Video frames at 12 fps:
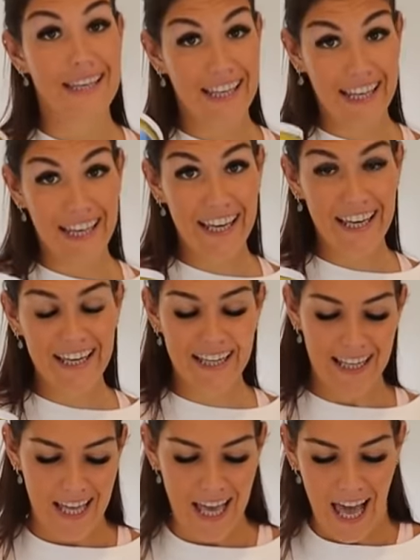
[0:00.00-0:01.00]
ghee,
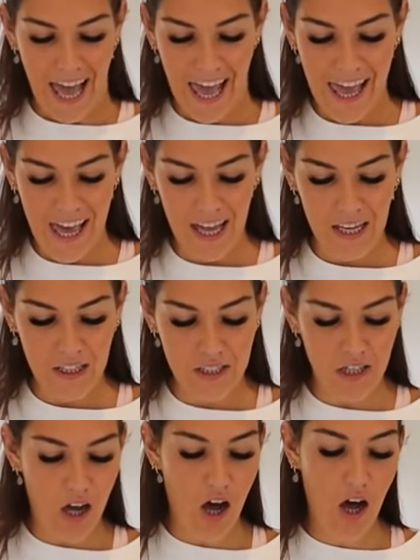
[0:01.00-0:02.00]

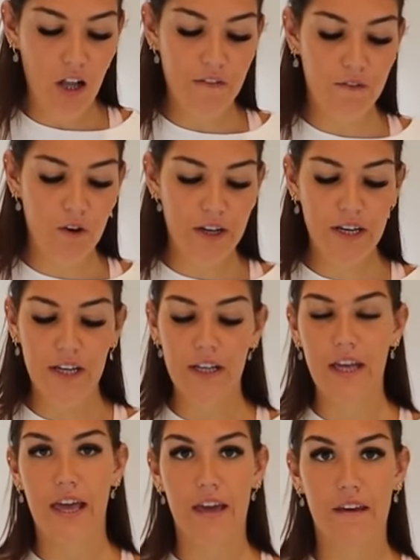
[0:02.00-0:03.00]
and olive
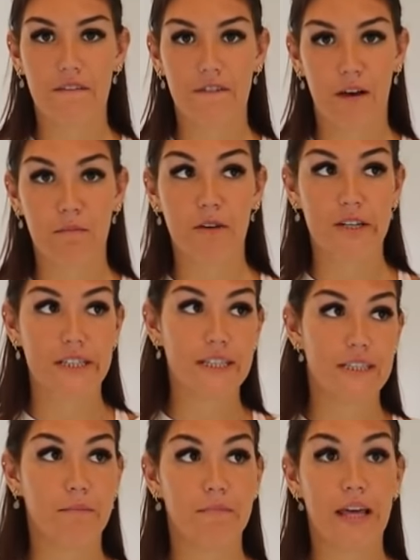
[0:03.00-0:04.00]
oil if I'm cooking
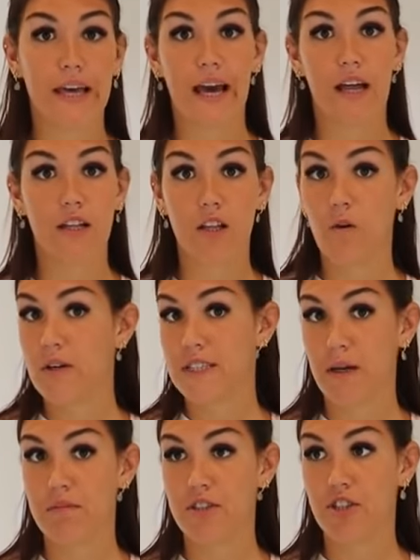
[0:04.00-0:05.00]
something at a lower
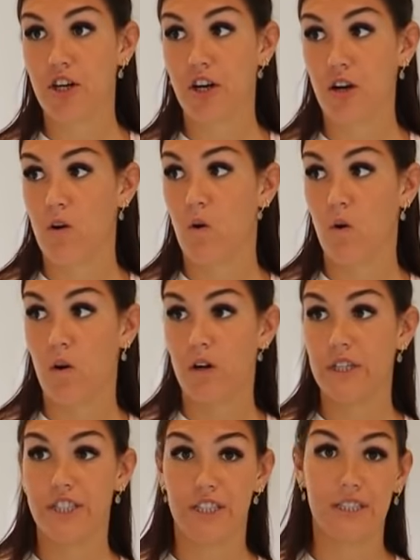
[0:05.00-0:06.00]
temperature
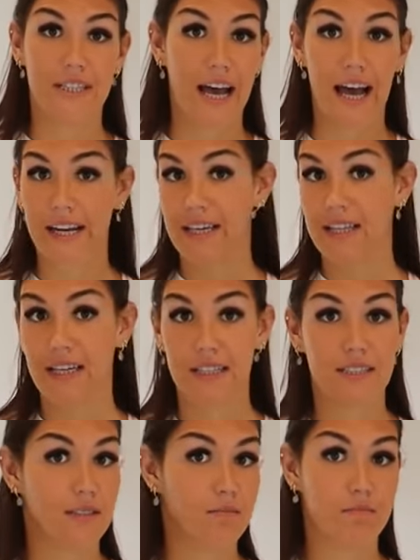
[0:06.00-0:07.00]
or just adding
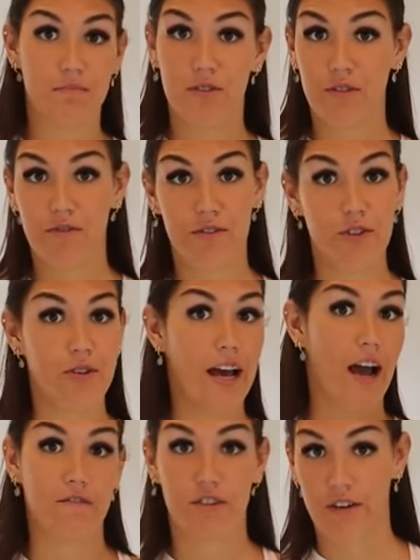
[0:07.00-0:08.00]
this to food
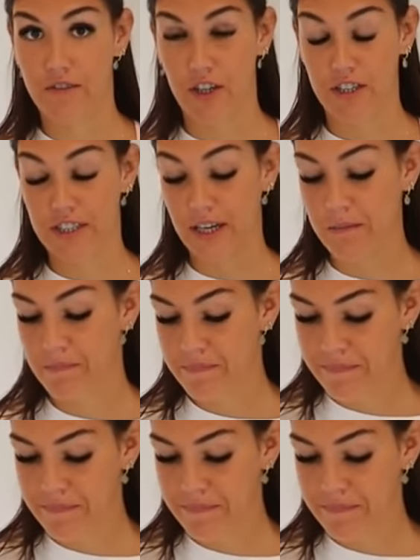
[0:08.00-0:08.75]
after I've cooked it.